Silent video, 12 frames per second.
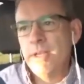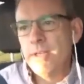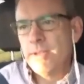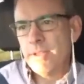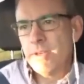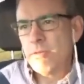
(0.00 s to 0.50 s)

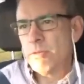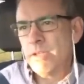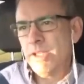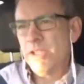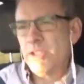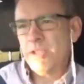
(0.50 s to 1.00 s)
that are really
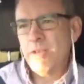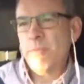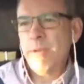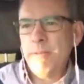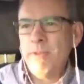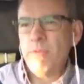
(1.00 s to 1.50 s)
just there
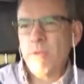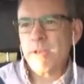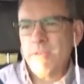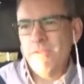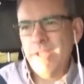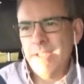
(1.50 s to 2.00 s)
maybe for
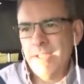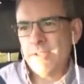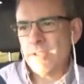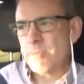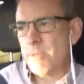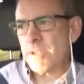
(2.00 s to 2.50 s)
convenience,
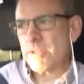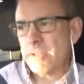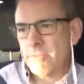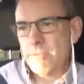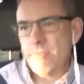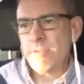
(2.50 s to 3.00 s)
especially
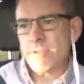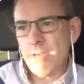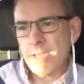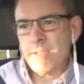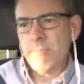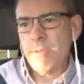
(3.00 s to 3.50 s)
if you've
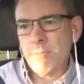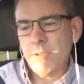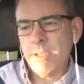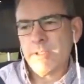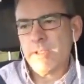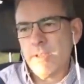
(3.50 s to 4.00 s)
attracted people
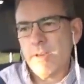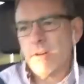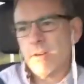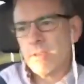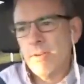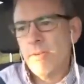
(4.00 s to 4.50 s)
like the
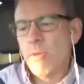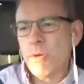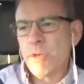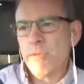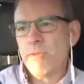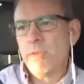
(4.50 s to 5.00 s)
narc, or
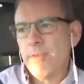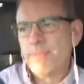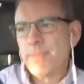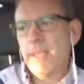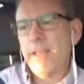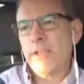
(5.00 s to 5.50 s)
you've
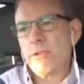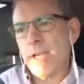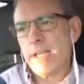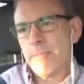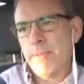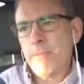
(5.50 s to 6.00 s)
not
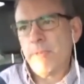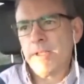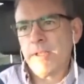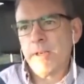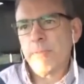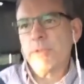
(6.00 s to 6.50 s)
attracted people like the
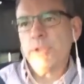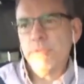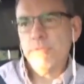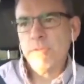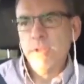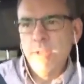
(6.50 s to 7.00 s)
narc, but
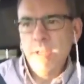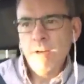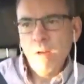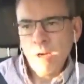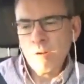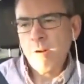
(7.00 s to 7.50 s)
you've
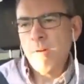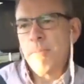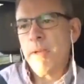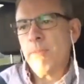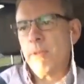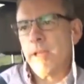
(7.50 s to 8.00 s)
hung around
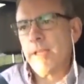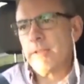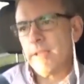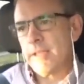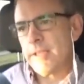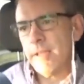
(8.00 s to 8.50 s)
people
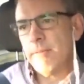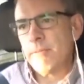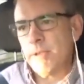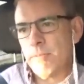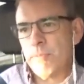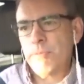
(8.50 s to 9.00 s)
like them.
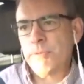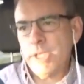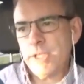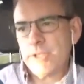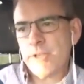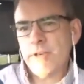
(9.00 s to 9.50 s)
Your
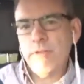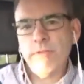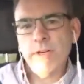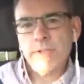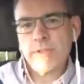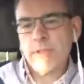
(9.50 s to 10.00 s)
chances are your
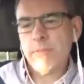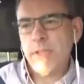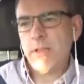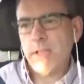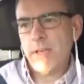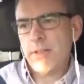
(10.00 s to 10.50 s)
friends are going to be a
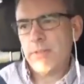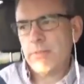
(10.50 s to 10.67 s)
lot of